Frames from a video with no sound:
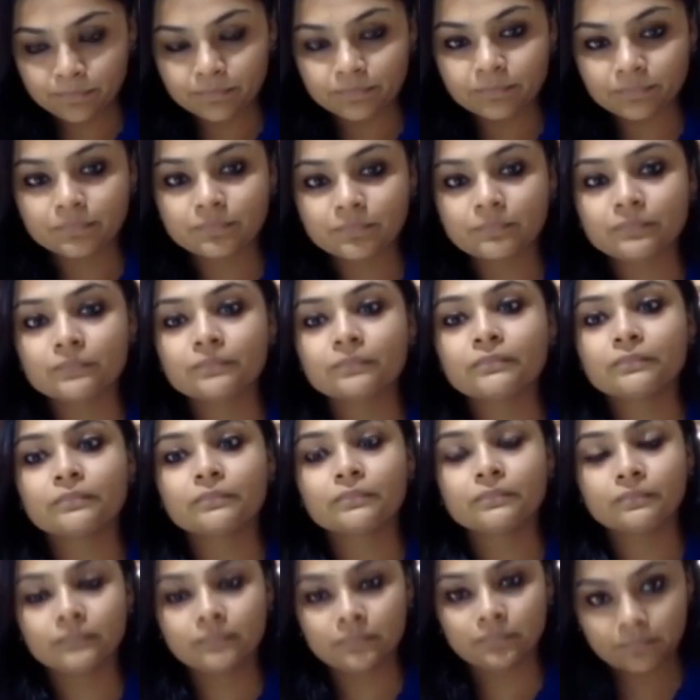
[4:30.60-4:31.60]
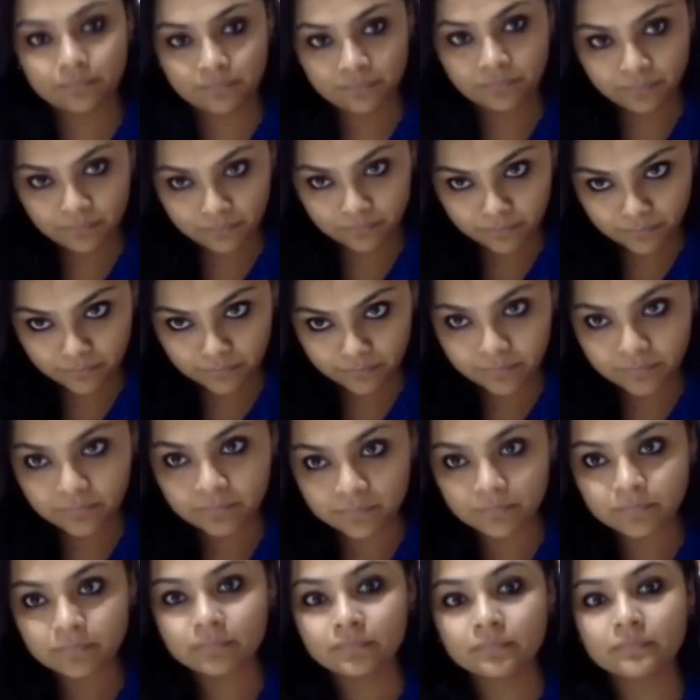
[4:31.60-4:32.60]

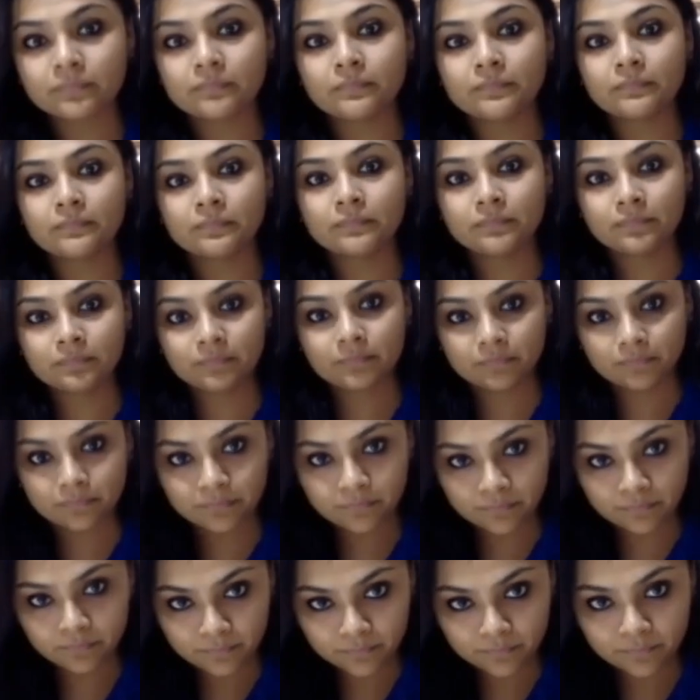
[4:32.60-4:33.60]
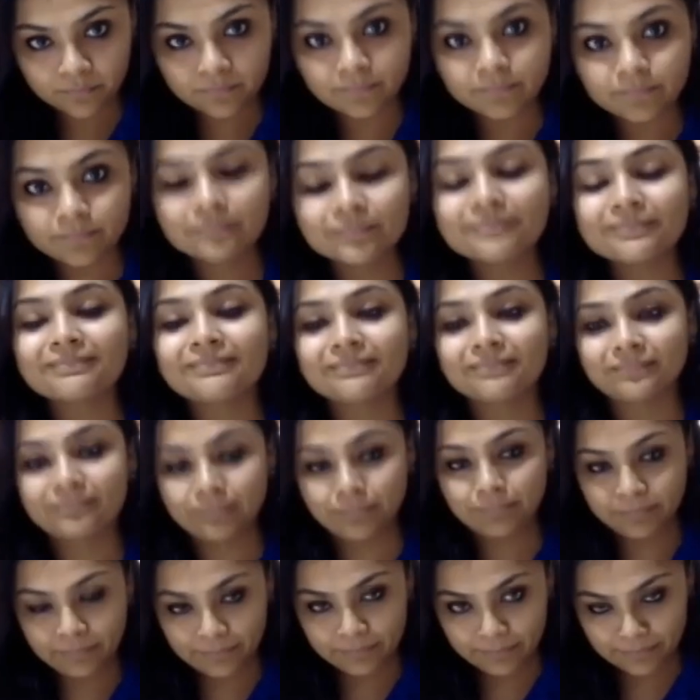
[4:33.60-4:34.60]

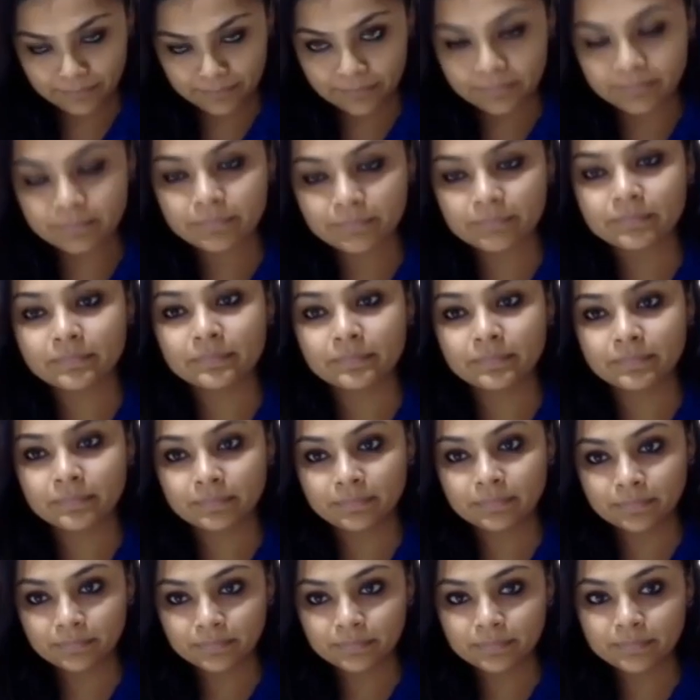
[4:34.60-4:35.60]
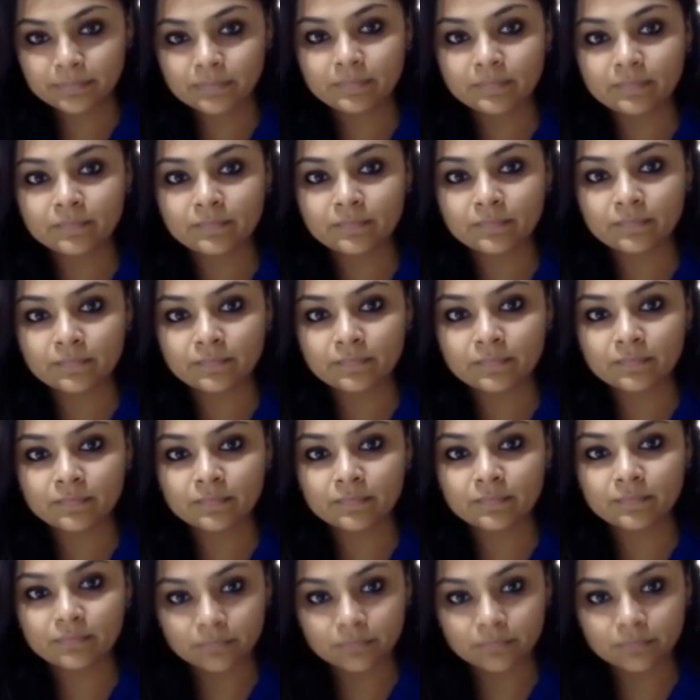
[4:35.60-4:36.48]
No words are spoken by the person on screen.